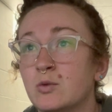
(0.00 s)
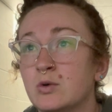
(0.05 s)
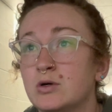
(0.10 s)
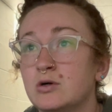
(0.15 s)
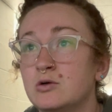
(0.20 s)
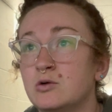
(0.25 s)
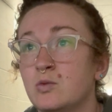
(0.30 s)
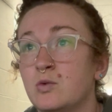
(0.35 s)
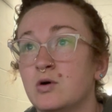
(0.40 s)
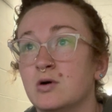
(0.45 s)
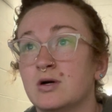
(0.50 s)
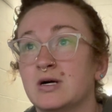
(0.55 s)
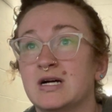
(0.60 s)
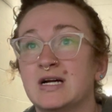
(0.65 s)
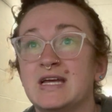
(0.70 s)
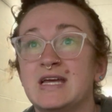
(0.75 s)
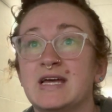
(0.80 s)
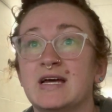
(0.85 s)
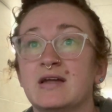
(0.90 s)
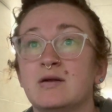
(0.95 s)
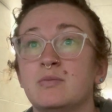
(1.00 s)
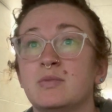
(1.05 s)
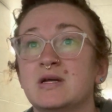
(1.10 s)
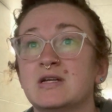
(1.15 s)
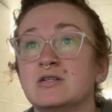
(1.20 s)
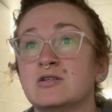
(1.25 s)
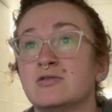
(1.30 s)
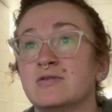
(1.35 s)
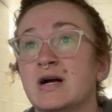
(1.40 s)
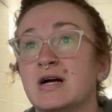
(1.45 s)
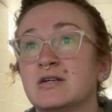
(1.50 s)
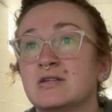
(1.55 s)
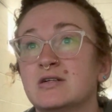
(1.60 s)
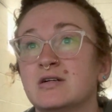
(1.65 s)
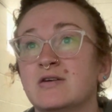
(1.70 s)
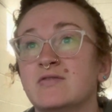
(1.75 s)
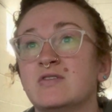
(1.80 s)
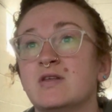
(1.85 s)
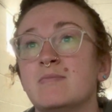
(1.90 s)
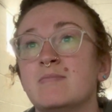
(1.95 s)
World War he had been director
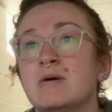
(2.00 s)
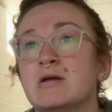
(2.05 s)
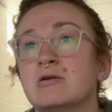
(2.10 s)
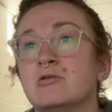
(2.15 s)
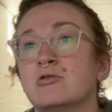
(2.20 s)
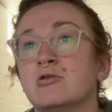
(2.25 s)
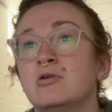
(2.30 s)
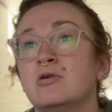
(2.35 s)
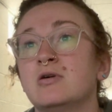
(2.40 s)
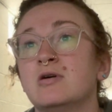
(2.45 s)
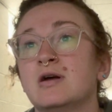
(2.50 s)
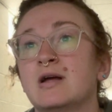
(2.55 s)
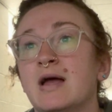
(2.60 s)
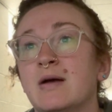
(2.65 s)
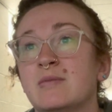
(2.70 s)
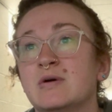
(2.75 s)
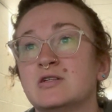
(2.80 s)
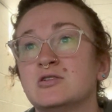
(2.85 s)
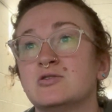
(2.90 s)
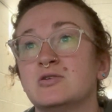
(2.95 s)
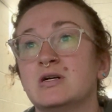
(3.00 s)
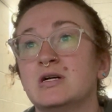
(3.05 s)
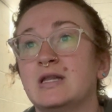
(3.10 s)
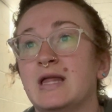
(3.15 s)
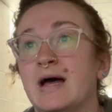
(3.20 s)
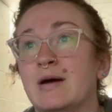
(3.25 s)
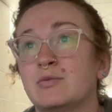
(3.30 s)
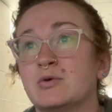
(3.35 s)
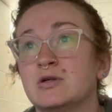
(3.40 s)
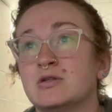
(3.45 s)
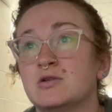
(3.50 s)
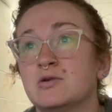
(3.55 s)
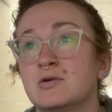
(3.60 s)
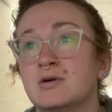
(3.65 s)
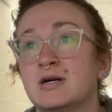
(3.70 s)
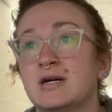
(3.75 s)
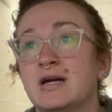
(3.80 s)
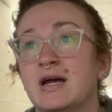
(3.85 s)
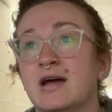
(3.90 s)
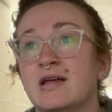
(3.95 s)
of the mineral chemistry
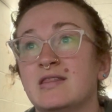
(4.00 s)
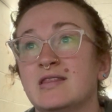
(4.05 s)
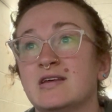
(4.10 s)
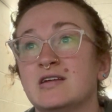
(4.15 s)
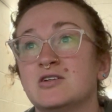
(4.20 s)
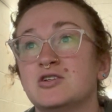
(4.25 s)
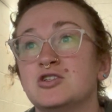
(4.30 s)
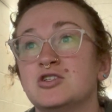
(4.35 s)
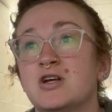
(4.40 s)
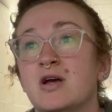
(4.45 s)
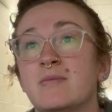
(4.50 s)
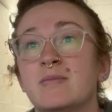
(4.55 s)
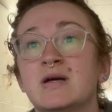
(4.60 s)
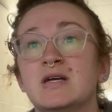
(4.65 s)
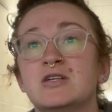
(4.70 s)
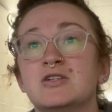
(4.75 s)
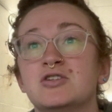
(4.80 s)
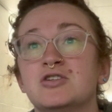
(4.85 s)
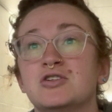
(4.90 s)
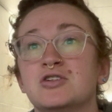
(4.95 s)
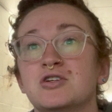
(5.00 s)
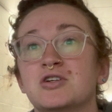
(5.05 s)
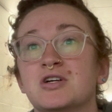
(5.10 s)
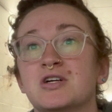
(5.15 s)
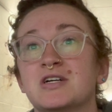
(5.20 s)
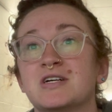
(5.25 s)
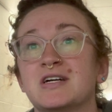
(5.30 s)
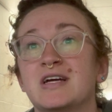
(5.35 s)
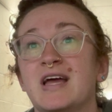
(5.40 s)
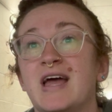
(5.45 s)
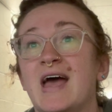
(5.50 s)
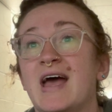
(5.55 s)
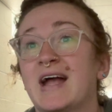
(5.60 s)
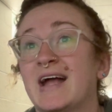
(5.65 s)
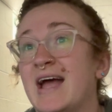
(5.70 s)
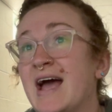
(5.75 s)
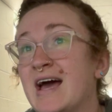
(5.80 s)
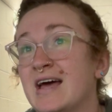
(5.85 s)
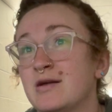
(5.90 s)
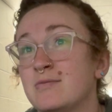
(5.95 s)
laboratory at the Chemist
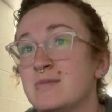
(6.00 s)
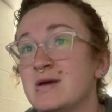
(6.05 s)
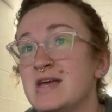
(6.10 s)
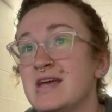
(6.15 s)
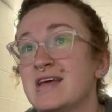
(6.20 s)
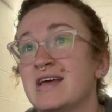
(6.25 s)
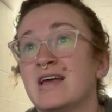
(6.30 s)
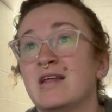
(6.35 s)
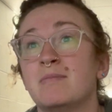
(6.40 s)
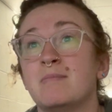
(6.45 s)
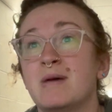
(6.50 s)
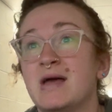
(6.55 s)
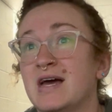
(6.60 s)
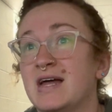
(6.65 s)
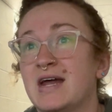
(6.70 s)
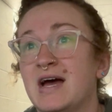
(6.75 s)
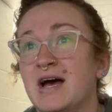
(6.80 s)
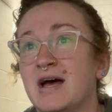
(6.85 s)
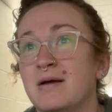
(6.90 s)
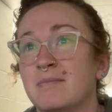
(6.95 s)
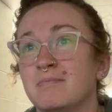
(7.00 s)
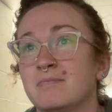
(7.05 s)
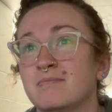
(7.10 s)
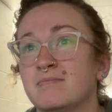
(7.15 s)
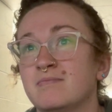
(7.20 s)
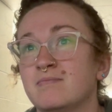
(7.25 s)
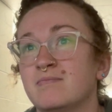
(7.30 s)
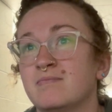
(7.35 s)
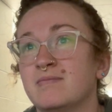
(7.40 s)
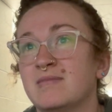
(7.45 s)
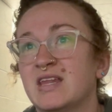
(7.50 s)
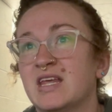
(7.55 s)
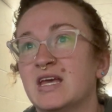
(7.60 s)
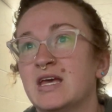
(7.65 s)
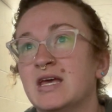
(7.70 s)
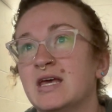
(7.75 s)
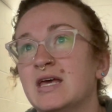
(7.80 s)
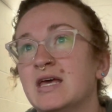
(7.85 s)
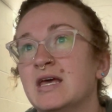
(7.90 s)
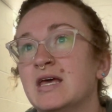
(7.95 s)
Academy in Mannheim.
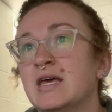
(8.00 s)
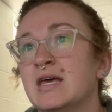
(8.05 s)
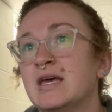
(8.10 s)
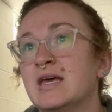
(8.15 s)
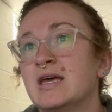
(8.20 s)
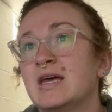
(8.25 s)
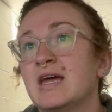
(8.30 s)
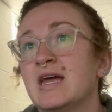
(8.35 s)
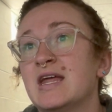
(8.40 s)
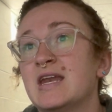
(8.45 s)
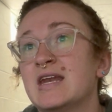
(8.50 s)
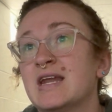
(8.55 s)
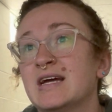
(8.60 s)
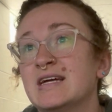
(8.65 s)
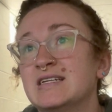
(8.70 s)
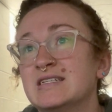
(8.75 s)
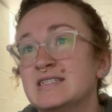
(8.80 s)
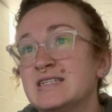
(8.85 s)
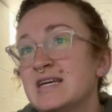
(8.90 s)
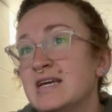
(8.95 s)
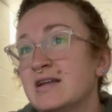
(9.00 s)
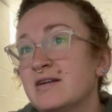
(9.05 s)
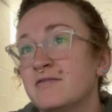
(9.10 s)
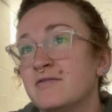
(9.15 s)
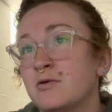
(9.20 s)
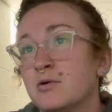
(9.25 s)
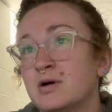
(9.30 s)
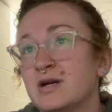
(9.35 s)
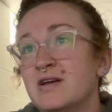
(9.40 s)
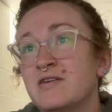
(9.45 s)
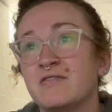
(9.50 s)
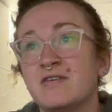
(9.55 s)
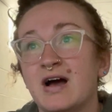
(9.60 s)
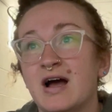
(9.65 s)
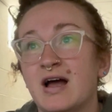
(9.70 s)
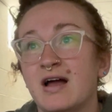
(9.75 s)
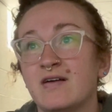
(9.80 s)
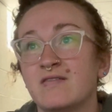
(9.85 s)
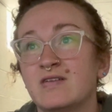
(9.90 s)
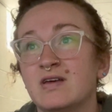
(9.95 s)
In
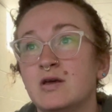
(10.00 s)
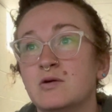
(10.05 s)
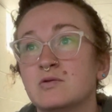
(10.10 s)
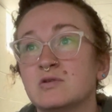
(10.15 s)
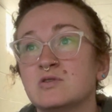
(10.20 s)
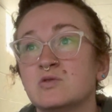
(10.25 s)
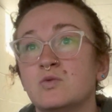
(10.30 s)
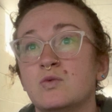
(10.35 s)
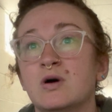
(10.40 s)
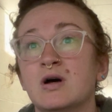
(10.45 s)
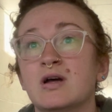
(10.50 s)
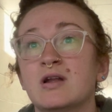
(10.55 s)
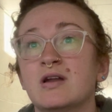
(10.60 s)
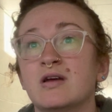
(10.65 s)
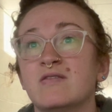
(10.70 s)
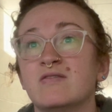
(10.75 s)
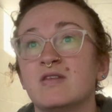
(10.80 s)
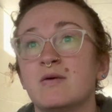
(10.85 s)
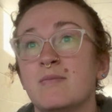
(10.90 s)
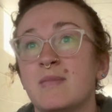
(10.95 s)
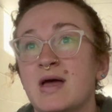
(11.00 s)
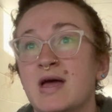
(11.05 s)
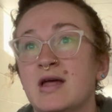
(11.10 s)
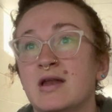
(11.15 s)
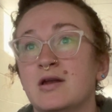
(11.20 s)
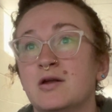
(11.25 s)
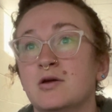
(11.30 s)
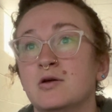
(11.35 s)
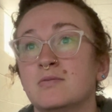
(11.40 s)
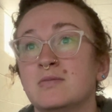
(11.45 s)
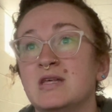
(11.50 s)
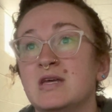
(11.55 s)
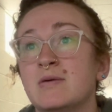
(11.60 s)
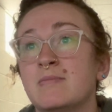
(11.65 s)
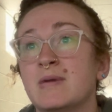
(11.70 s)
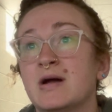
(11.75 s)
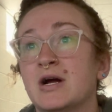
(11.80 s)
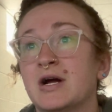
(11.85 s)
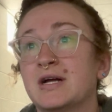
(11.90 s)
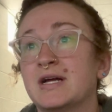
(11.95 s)
1945, he was one of the men whom the
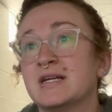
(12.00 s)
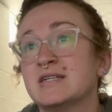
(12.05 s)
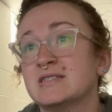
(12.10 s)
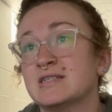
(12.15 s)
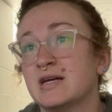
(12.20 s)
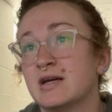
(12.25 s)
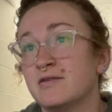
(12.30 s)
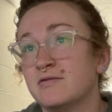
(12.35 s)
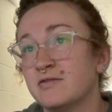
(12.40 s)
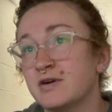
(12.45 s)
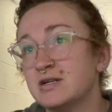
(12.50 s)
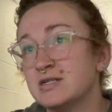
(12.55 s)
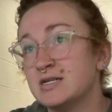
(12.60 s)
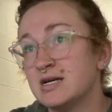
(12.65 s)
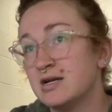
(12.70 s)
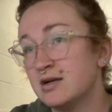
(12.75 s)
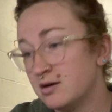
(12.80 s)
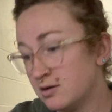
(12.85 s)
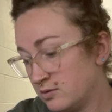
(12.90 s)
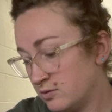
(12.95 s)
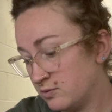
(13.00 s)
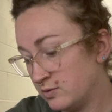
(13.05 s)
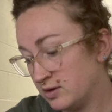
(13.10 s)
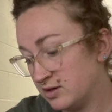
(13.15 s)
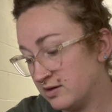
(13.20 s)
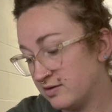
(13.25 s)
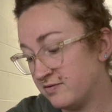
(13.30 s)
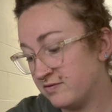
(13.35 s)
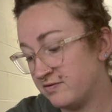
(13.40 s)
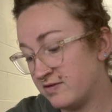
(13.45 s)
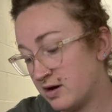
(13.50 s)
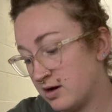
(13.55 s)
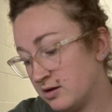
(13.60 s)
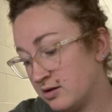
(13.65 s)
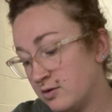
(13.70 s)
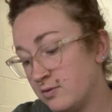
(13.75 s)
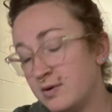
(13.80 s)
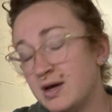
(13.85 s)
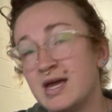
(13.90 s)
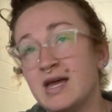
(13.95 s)
Americans confronted with the
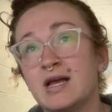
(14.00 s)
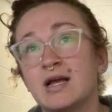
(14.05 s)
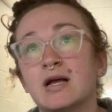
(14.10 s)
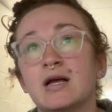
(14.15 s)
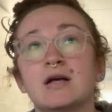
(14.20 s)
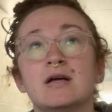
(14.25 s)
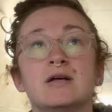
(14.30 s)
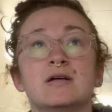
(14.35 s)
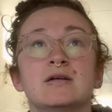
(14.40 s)
following